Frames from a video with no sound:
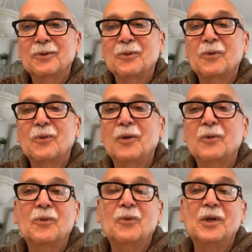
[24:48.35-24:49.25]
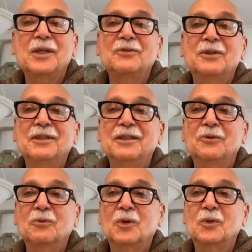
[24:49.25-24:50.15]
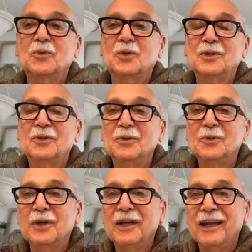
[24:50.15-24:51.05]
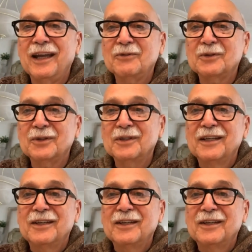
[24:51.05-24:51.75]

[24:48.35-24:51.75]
what we even did in World War II after